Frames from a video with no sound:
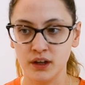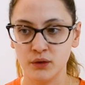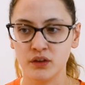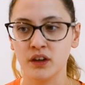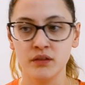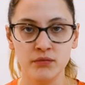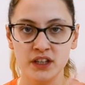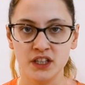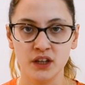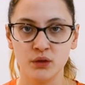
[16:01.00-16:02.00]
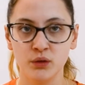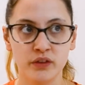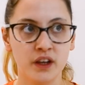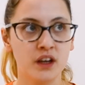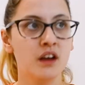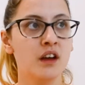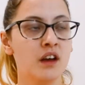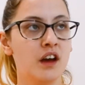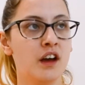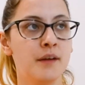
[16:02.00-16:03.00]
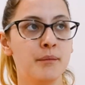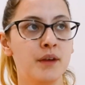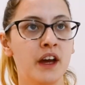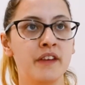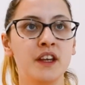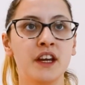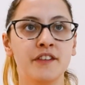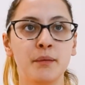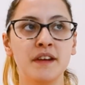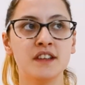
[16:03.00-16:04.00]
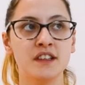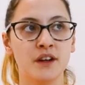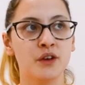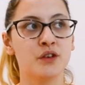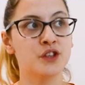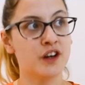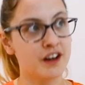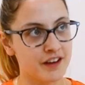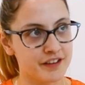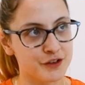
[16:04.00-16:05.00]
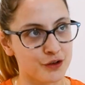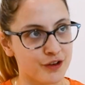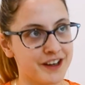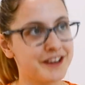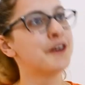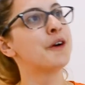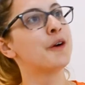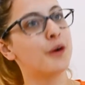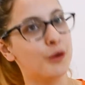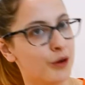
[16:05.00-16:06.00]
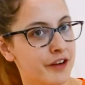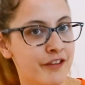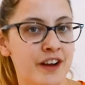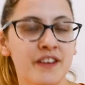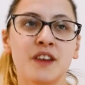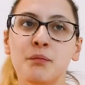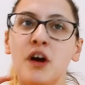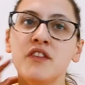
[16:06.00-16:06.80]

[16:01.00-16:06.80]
it was like a video call thing, and then you have to basically tell your entire life story all over again. That's